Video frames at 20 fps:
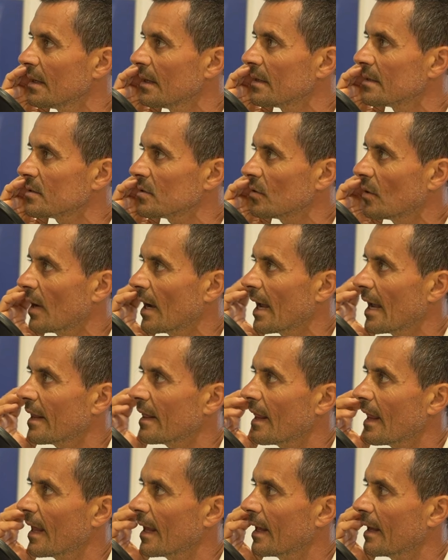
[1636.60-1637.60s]
So I
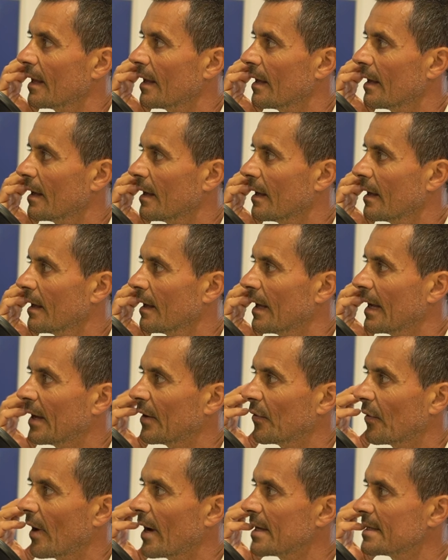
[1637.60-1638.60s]
had like a, a
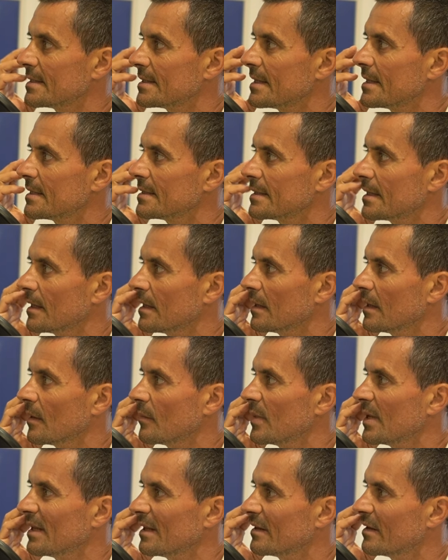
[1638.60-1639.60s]
crisis, a little
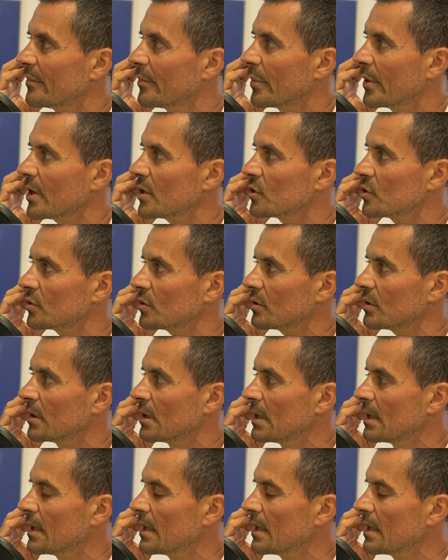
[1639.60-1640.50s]
bit of depression